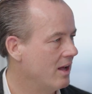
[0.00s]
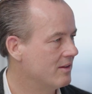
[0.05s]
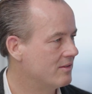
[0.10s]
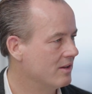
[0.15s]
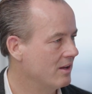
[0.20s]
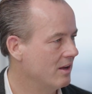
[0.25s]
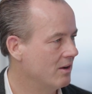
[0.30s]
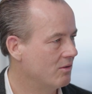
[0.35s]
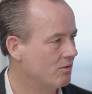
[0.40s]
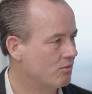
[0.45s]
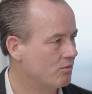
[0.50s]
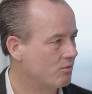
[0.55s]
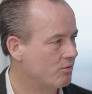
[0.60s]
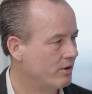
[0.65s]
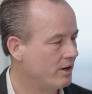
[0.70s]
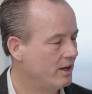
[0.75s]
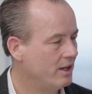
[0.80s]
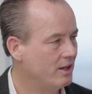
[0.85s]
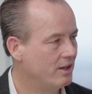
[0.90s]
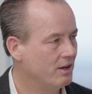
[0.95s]
it's a
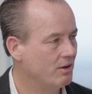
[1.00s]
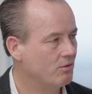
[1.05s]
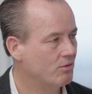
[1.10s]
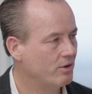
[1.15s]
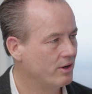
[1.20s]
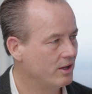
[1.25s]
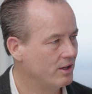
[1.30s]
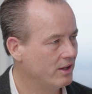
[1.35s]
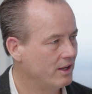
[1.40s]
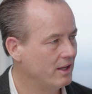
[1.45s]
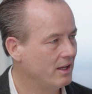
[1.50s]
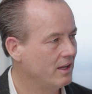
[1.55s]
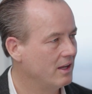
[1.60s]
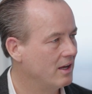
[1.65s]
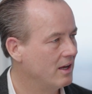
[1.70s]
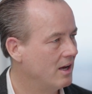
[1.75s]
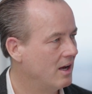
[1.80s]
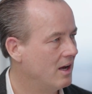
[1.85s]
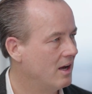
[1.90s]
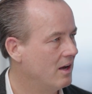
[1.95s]
really, really
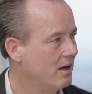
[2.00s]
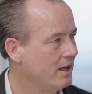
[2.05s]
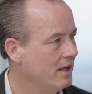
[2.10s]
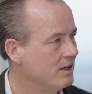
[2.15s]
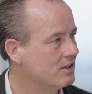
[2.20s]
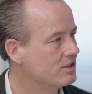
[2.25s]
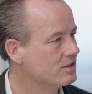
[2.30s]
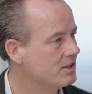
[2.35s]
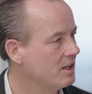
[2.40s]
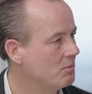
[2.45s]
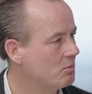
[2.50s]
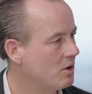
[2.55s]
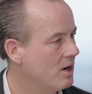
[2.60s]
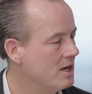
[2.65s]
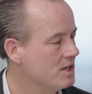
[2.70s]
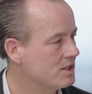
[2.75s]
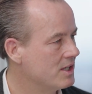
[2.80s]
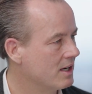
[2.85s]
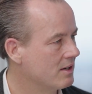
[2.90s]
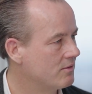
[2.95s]
interesting
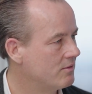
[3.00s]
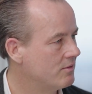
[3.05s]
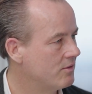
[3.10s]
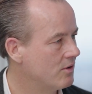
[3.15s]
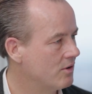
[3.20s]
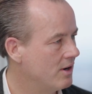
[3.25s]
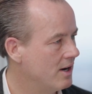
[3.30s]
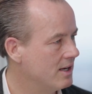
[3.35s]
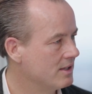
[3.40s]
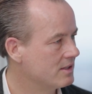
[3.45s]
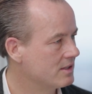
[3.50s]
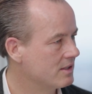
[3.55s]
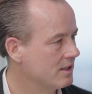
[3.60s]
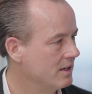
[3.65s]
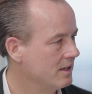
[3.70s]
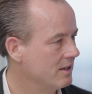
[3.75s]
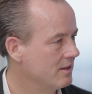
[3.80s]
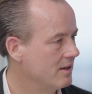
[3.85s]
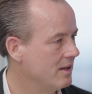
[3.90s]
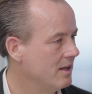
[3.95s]
project for us.
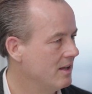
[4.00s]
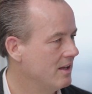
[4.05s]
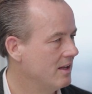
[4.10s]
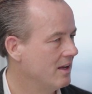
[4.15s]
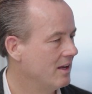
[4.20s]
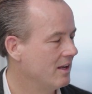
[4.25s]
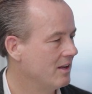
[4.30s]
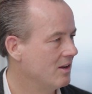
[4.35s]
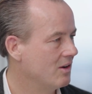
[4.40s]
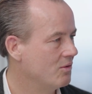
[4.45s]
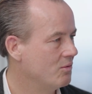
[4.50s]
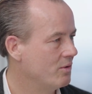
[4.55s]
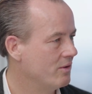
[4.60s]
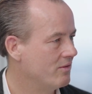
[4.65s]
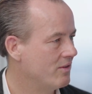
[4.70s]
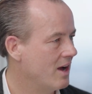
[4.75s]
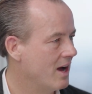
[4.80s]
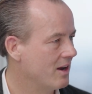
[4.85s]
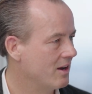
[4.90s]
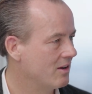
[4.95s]
And, we've
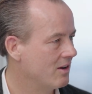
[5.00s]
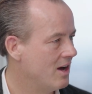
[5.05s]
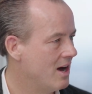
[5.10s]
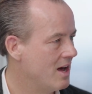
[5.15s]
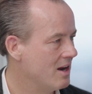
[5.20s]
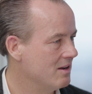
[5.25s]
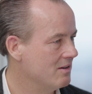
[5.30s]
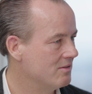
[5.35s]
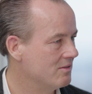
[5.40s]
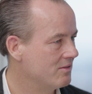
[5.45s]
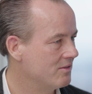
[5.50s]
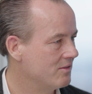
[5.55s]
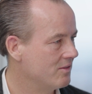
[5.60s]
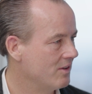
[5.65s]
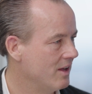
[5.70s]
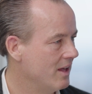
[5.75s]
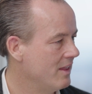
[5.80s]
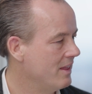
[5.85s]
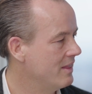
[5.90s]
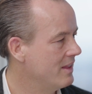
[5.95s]
got
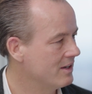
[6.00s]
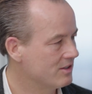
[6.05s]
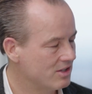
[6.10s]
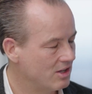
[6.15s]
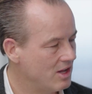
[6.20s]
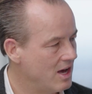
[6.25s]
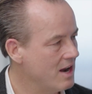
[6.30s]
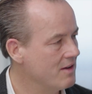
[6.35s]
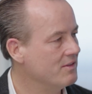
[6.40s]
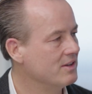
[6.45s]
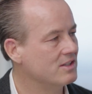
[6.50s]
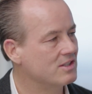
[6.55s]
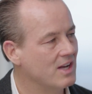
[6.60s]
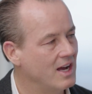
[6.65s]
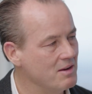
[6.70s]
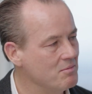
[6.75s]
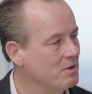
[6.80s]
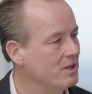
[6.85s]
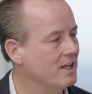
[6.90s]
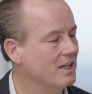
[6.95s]
there's a lot of
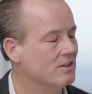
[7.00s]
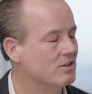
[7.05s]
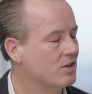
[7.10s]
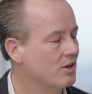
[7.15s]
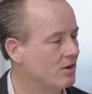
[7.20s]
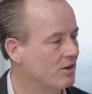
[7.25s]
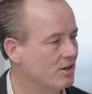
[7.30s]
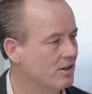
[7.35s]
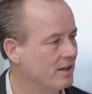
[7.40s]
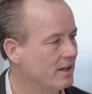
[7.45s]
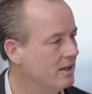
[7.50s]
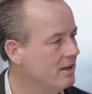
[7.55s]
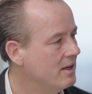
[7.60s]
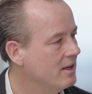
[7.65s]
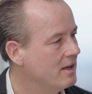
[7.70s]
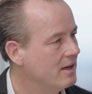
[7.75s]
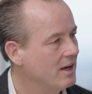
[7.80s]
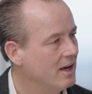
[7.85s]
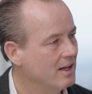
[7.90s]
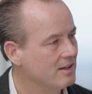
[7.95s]
excitement internally.
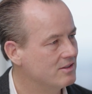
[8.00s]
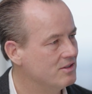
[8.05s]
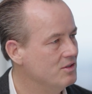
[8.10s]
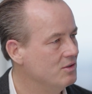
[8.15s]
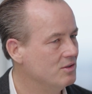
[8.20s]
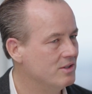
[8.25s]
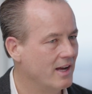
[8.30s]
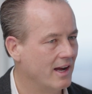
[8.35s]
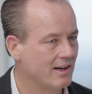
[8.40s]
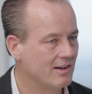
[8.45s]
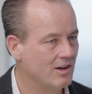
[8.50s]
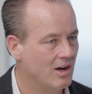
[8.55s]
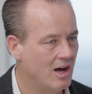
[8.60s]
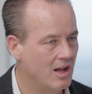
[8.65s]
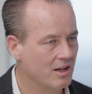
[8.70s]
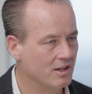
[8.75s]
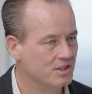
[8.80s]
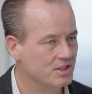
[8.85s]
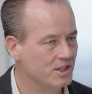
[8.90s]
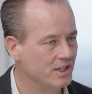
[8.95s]
That's new
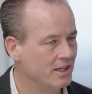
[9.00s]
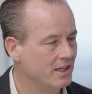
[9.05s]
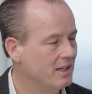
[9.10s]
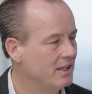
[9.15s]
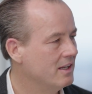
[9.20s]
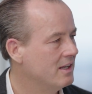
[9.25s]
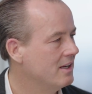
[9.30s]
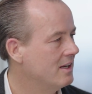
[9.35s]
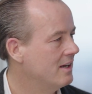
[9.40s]
technology.